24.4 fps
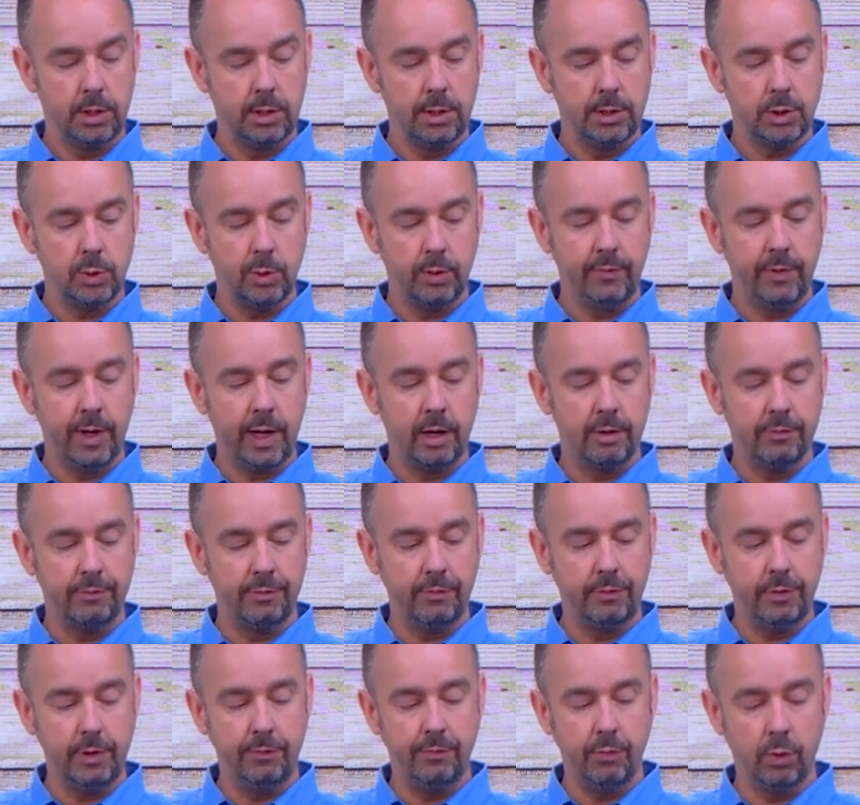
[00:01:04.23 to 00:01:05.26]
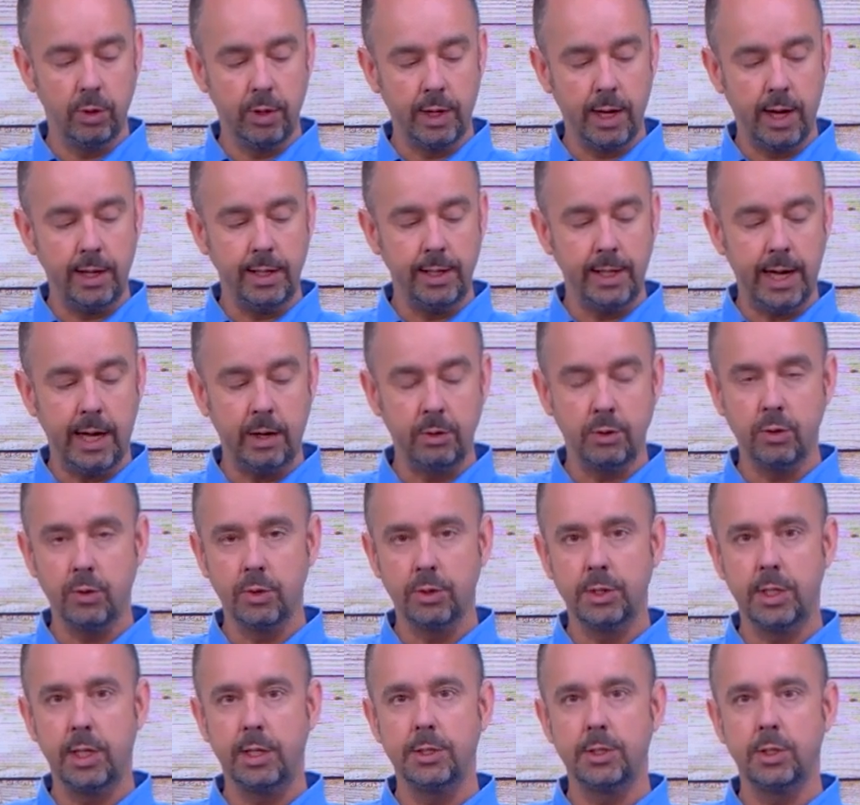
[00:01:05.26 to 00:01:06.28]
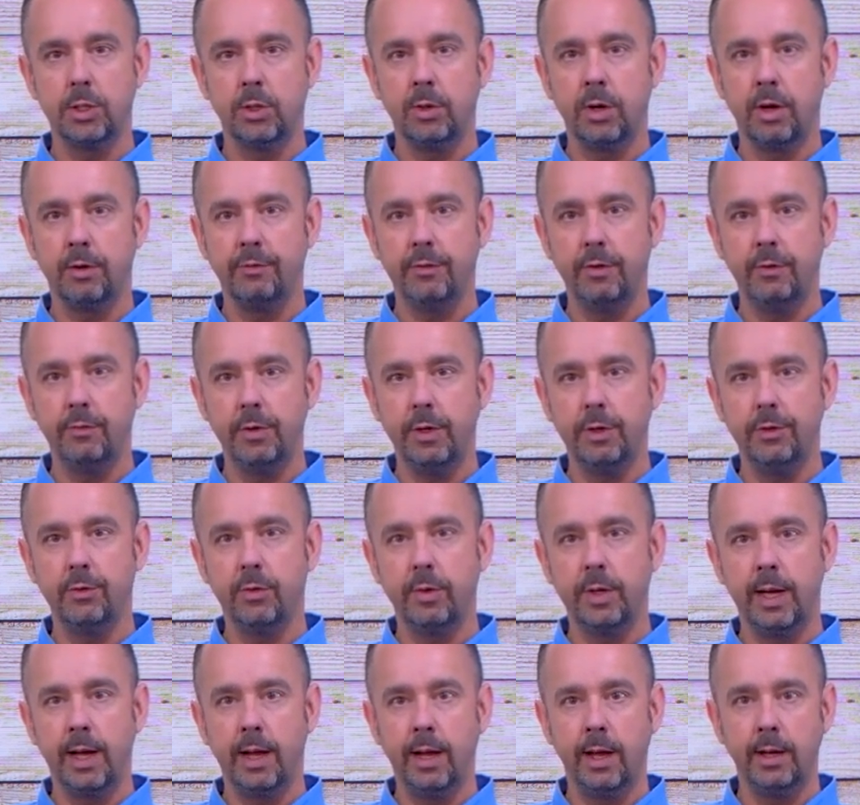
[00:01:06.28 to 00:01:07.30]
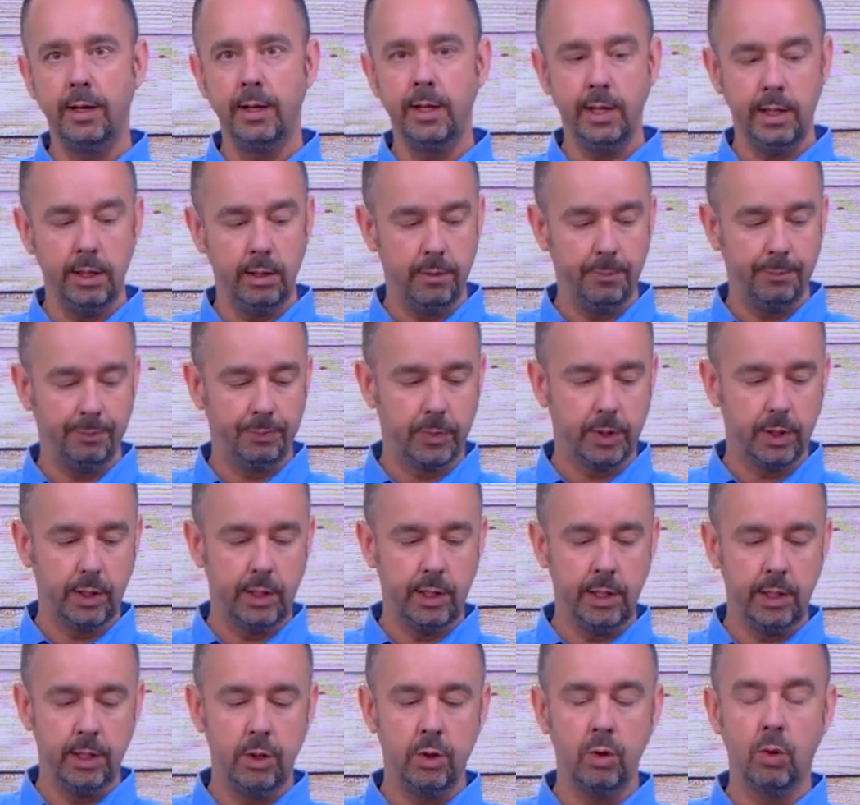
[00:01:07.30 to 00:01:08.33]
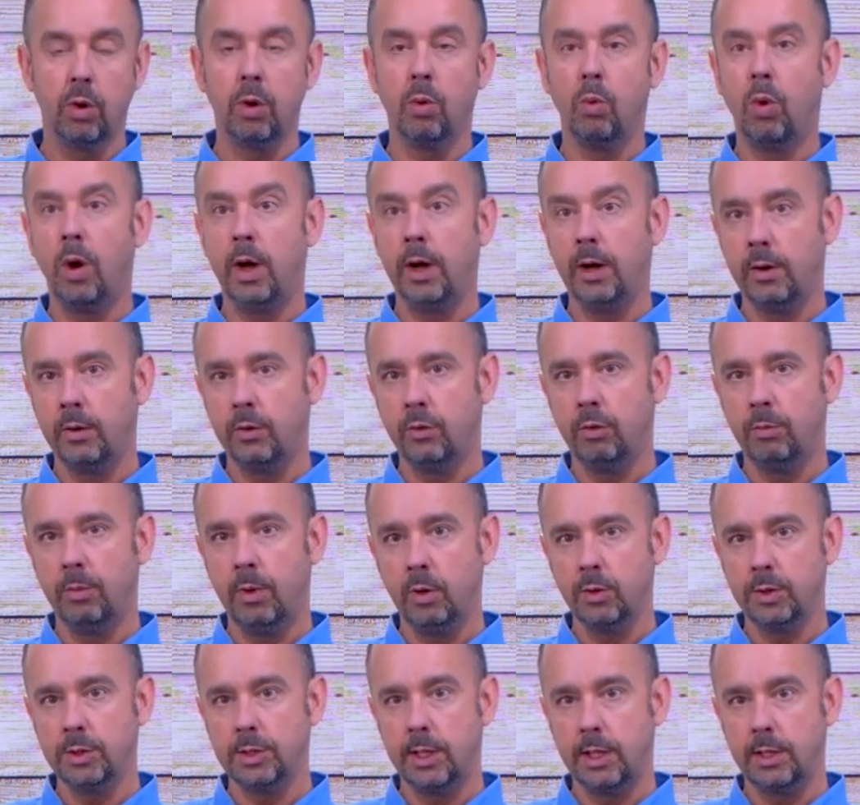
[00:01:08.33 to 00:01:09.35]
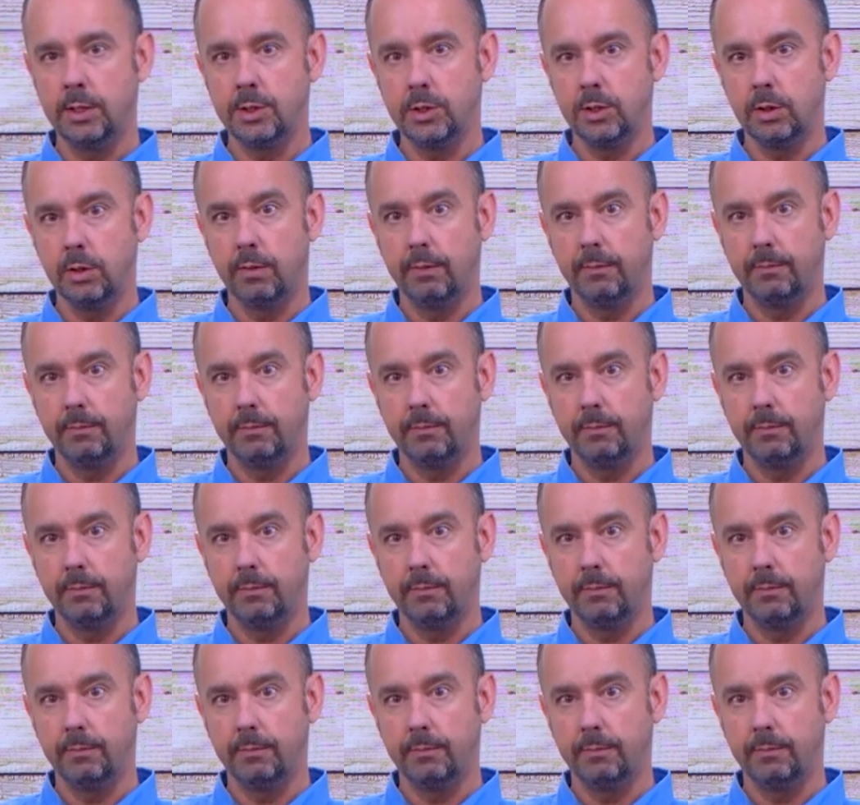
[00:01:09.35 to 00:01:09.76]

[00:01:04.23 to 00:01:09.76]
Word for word: So we've got our 5490 outdoor sensor and our 5390 indoor wired remote sensor.